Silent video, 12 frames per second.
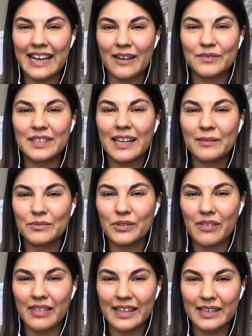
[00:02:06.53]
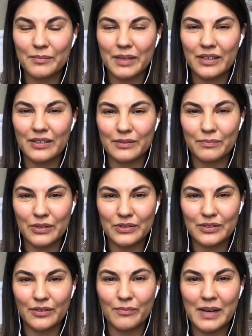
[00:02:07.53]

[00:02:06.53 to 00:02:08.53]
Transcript: have time to think about it most